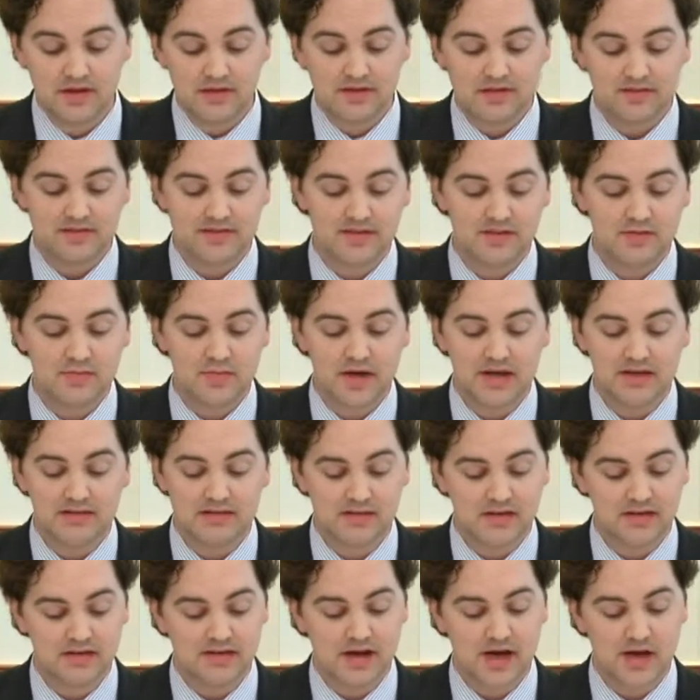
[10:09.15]
This is
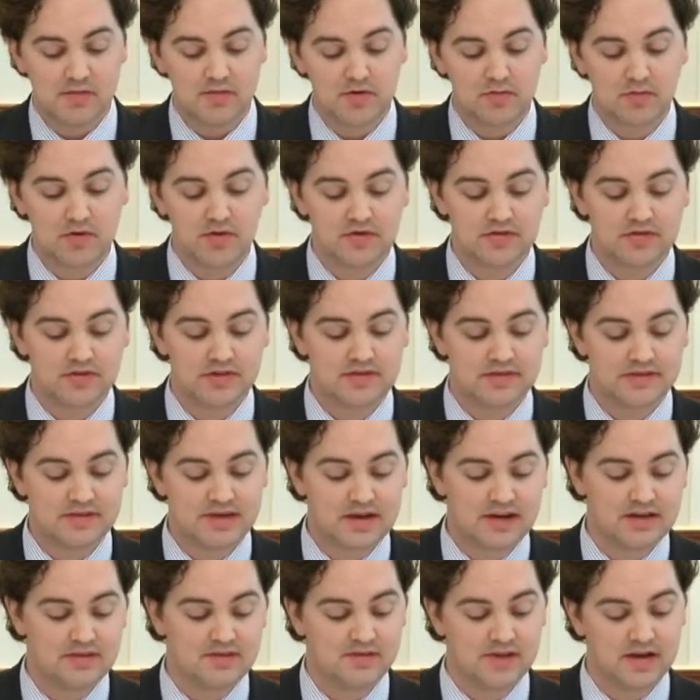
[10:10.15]
based on time and motion
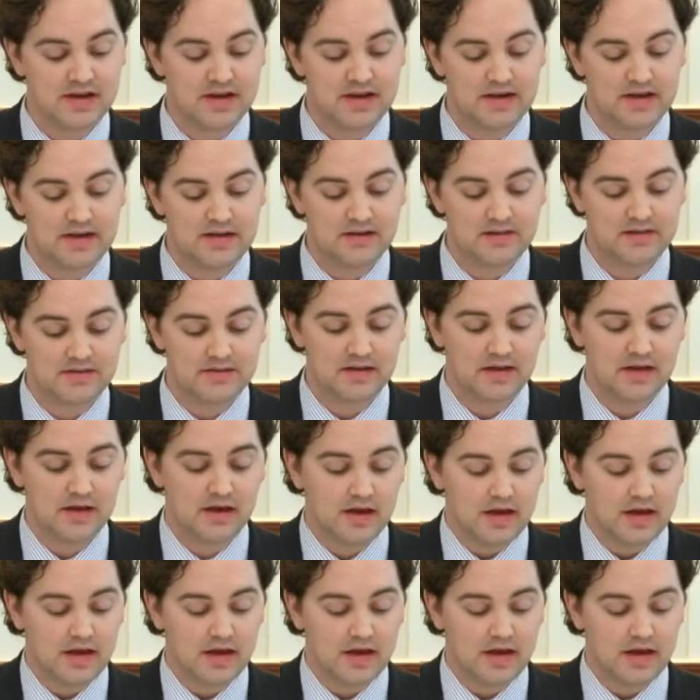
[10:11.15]
study findings,